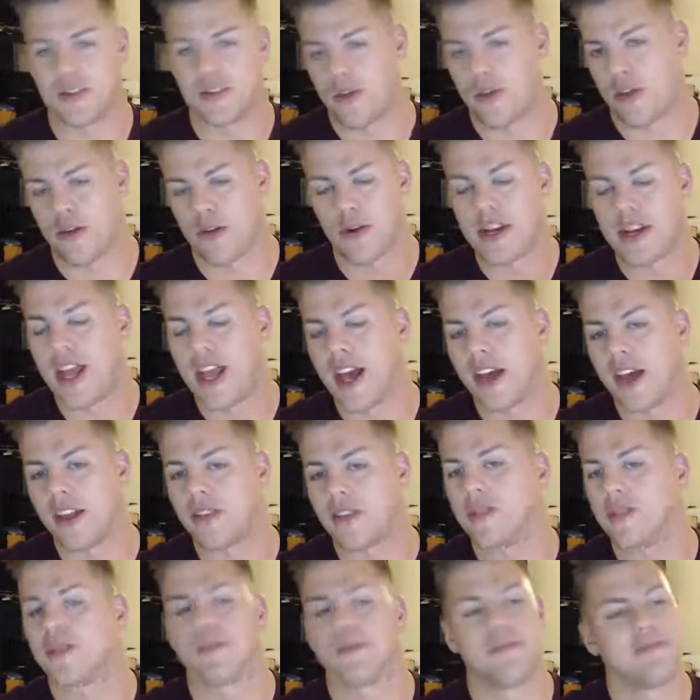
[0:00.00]
for 3
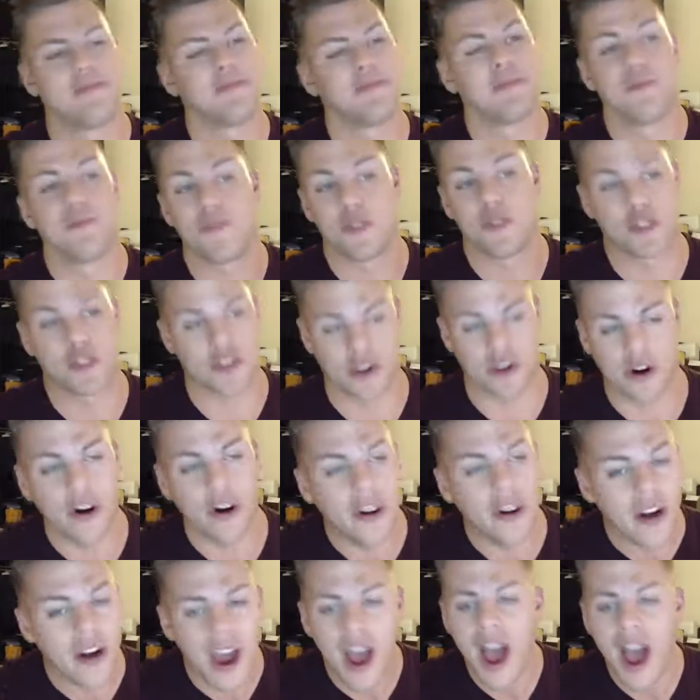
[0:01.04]
heads, sure.